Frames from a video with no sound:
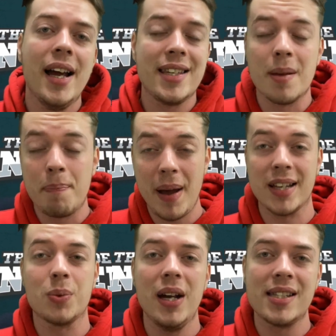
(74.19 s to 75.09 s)
It's the
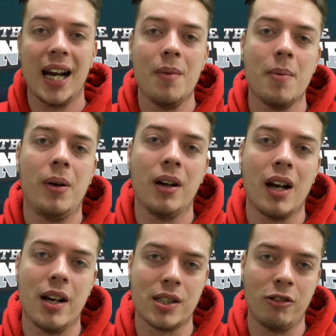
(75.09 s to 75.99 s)
best way to help the
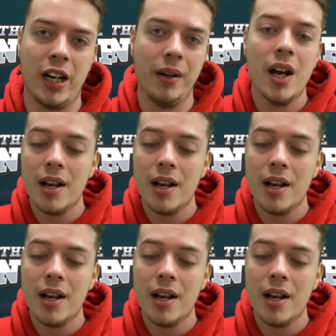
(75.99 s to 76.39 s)
podcast grow.